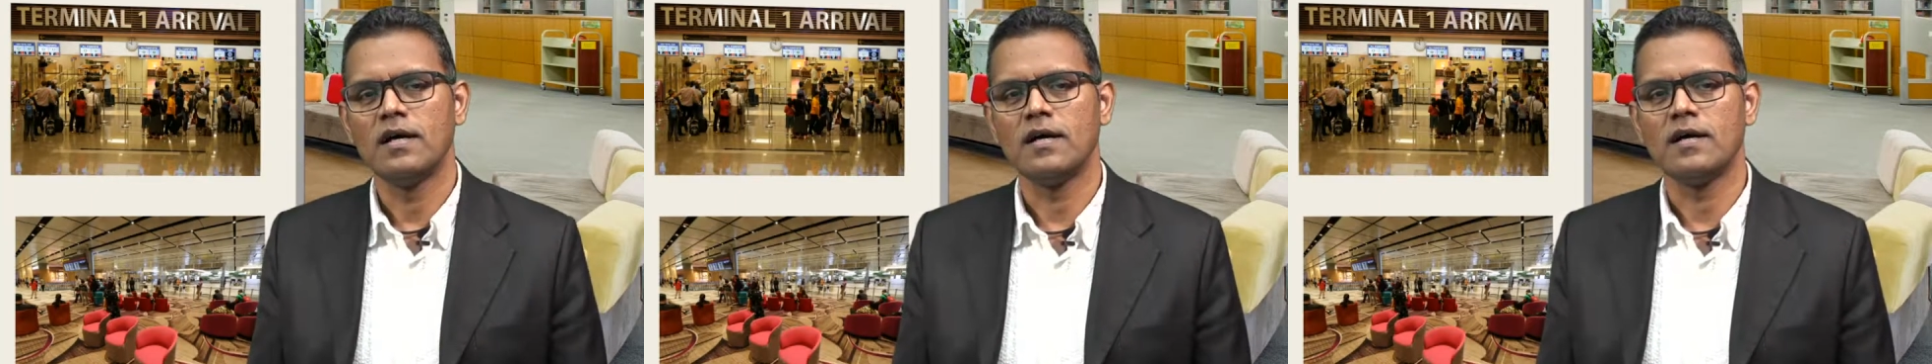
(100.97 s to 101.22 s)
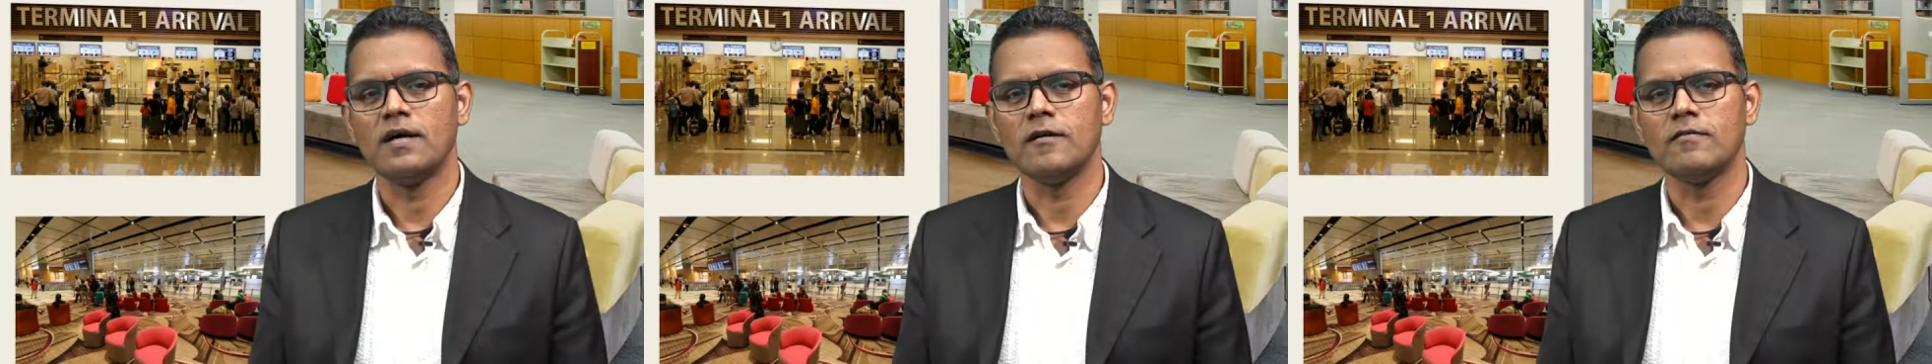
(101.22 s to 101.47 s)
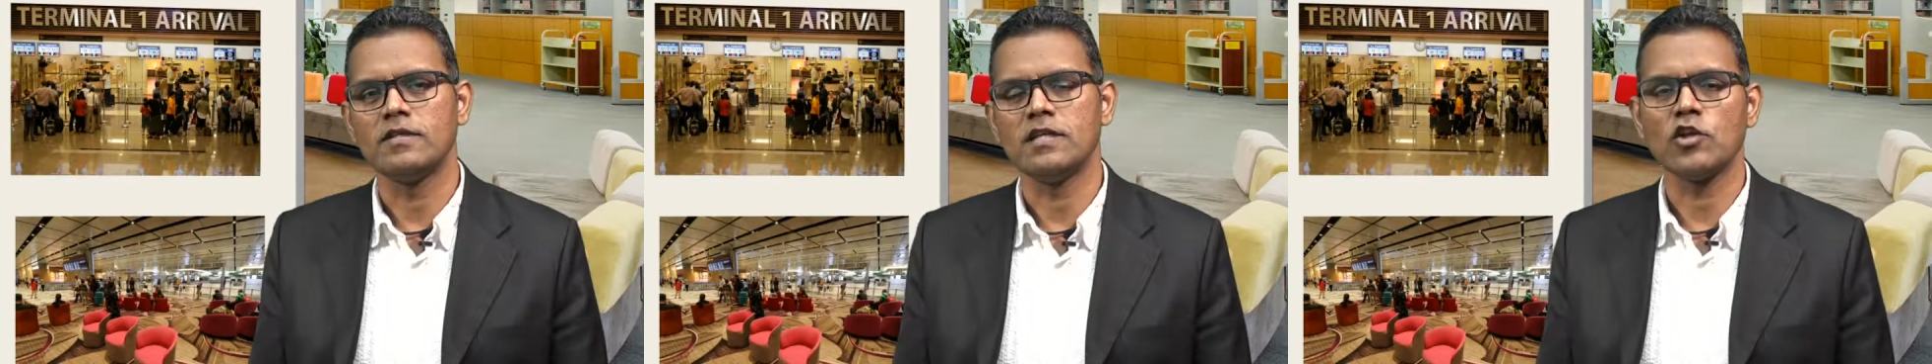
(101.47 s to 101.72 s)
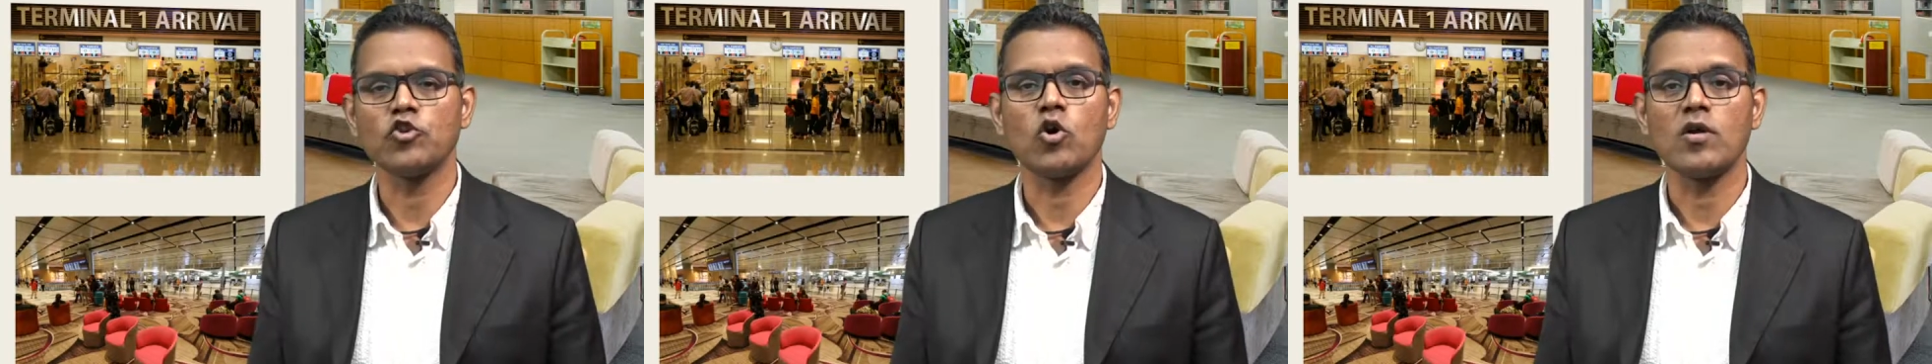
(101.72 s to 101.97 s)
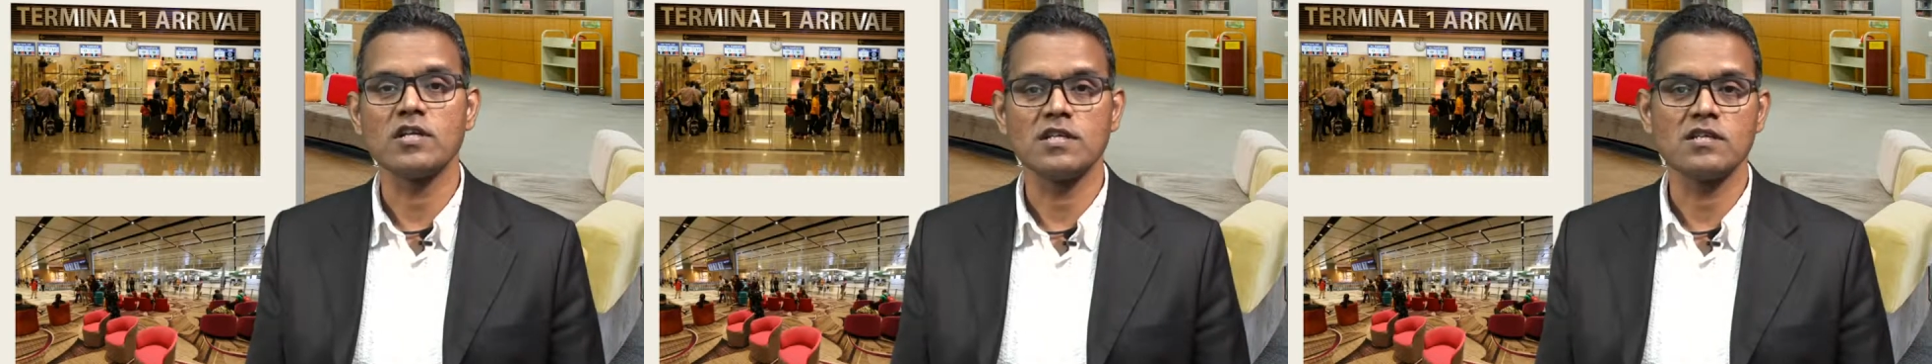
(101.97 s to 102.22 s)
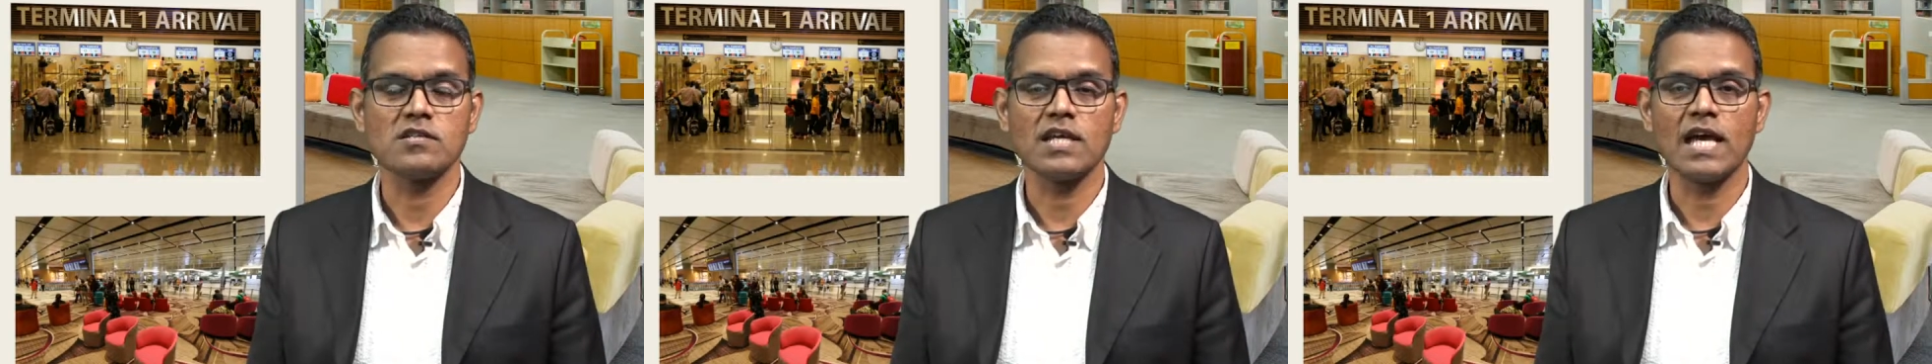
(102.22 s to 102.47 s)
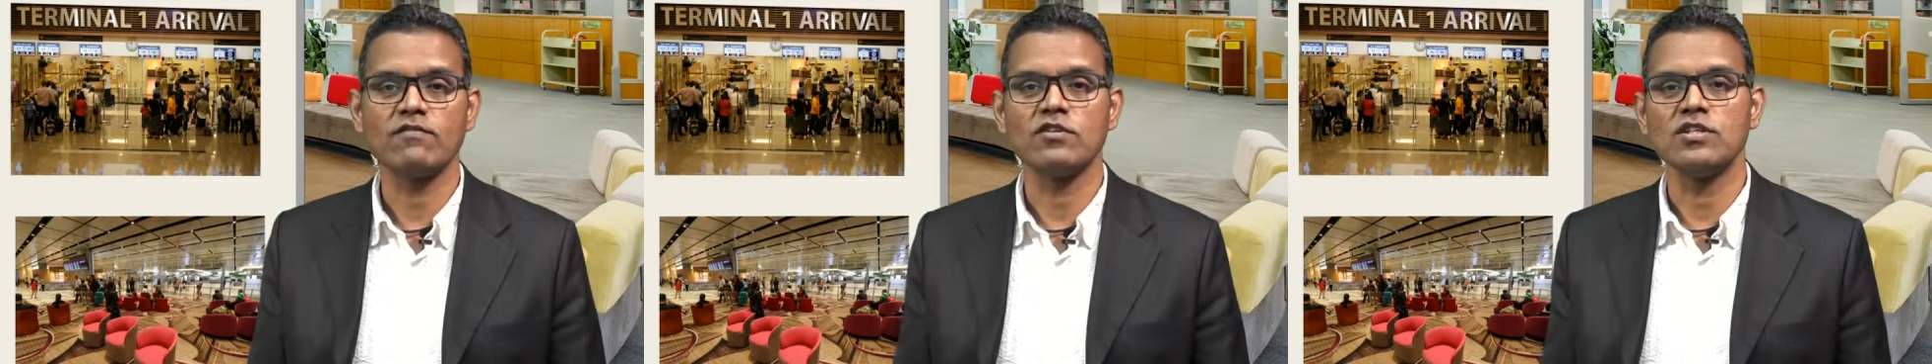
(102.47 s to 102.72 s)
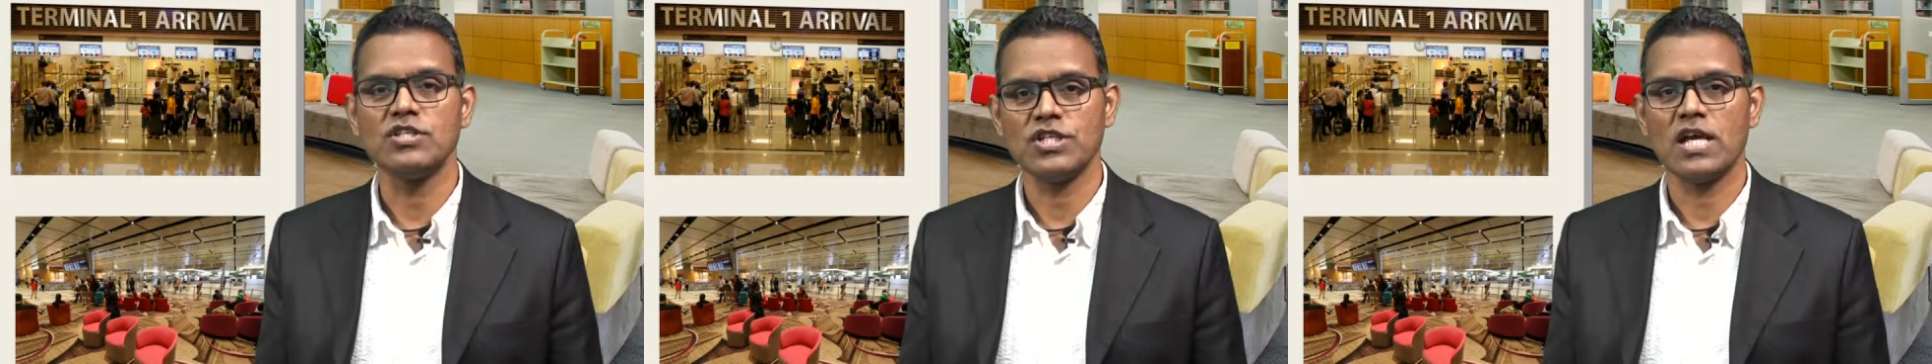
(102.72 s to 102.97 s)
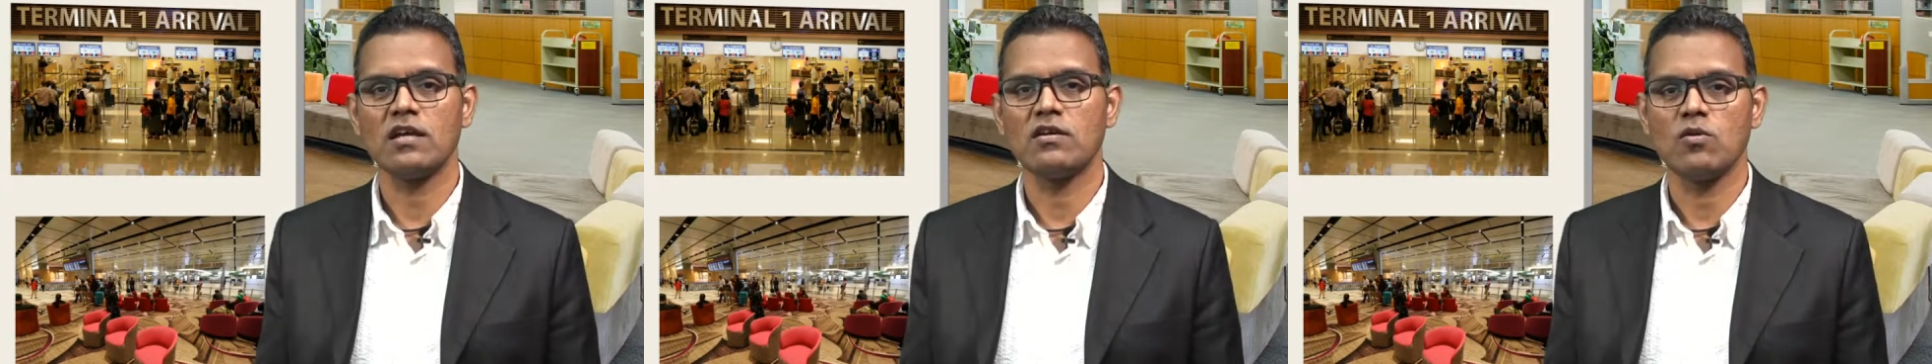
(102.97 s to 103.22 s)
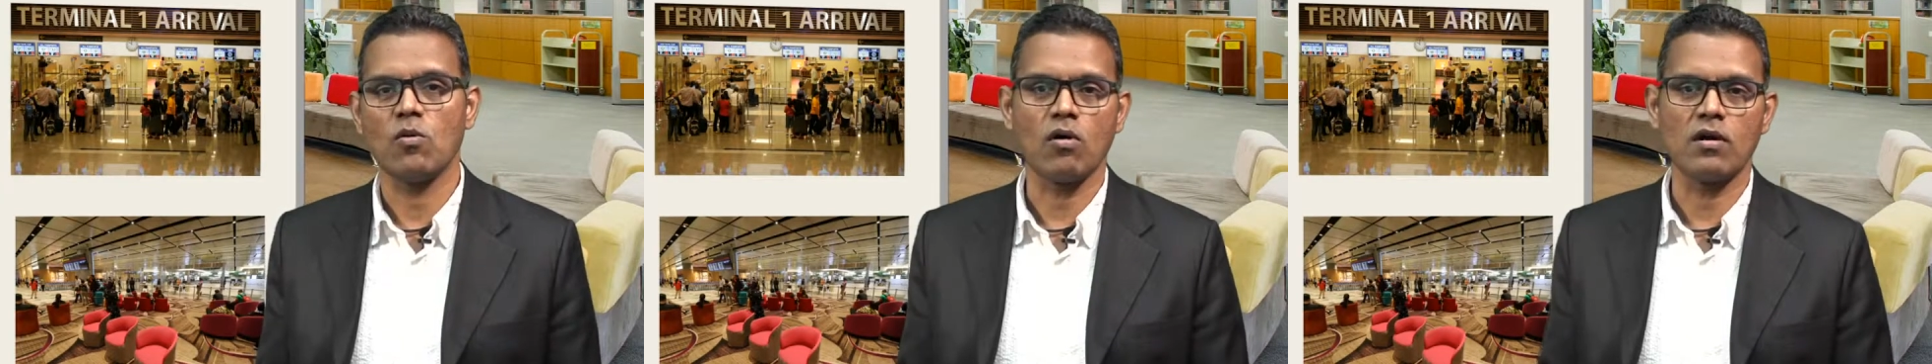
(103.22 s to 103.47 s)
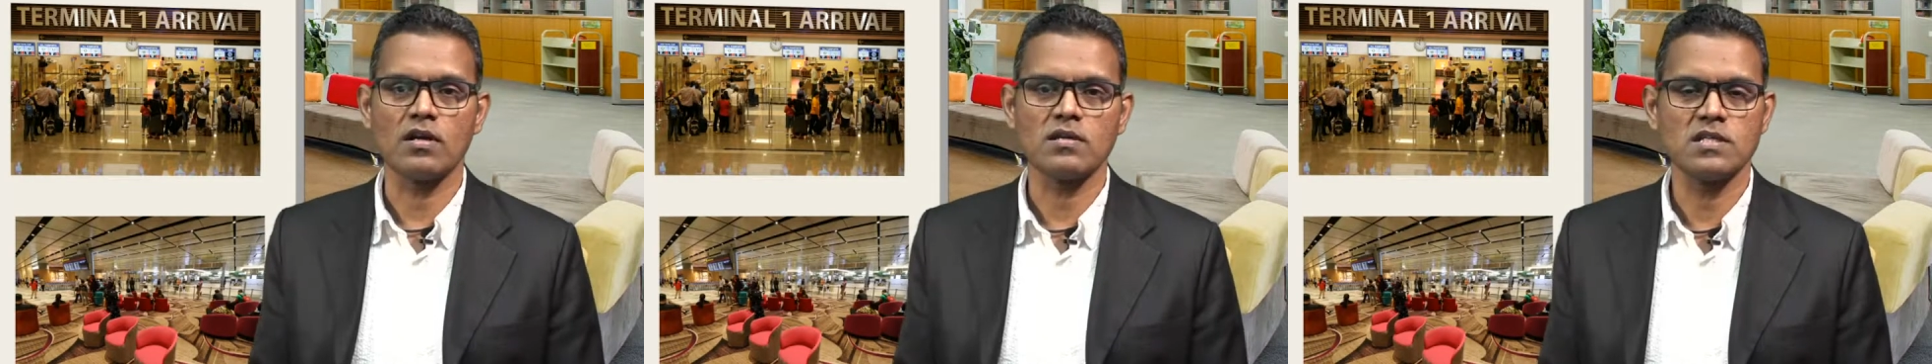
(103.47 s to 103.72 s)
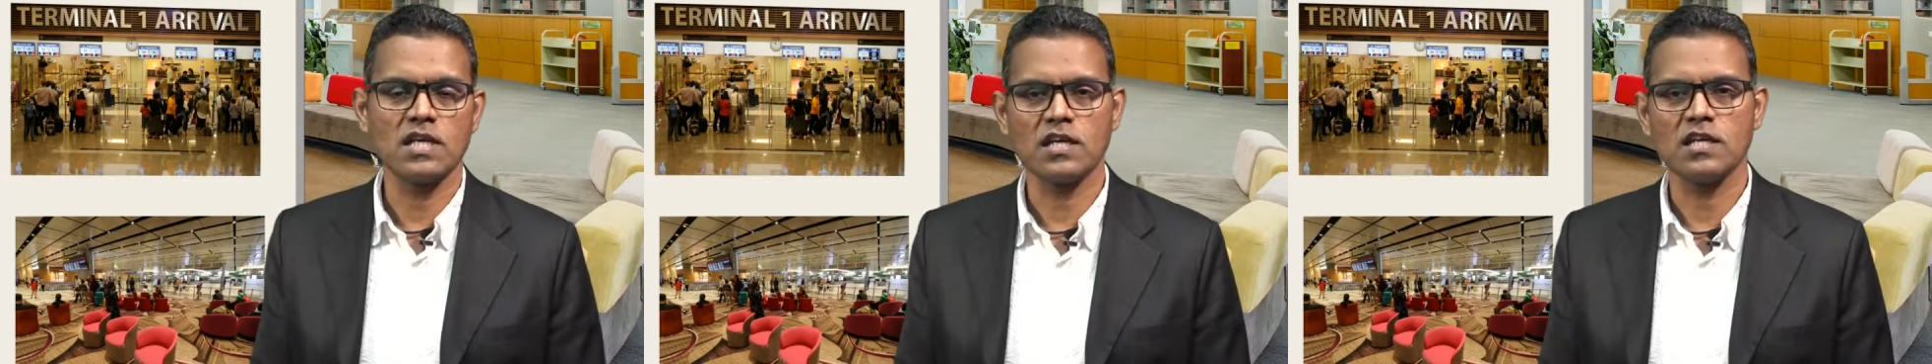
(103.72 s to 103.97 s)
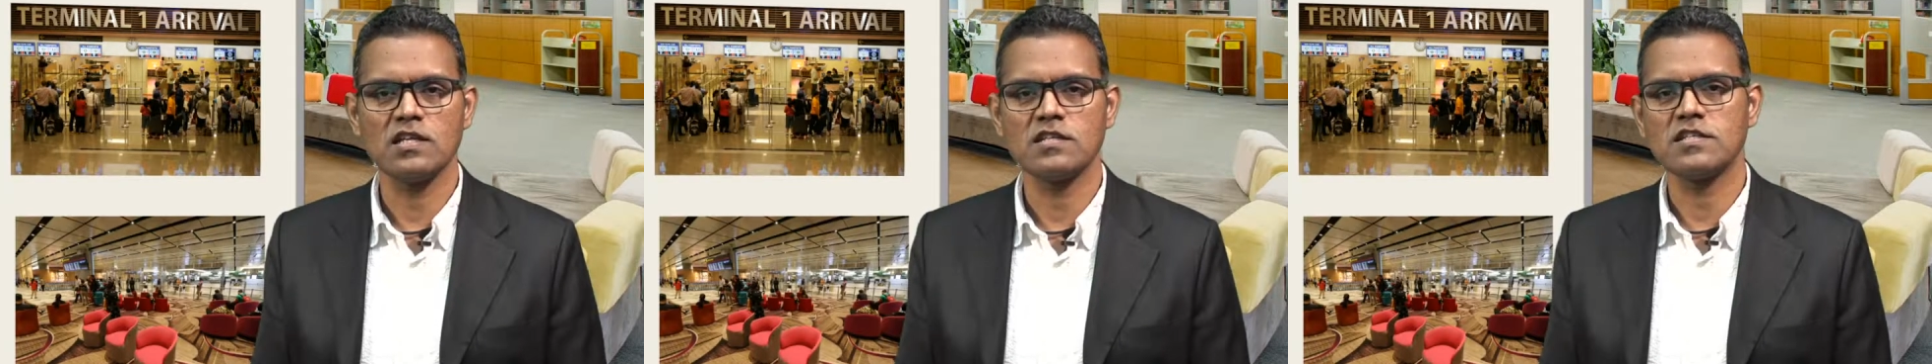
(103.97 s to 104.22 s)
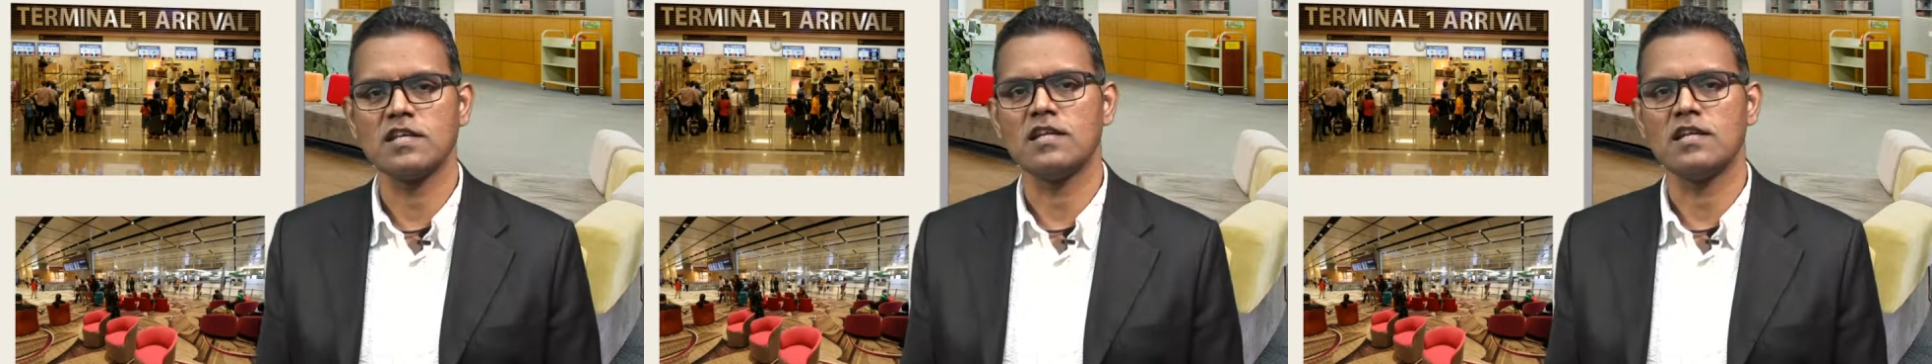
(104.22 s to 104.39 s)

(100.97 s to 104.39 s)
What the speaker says: The authorities, they have to check your tickets,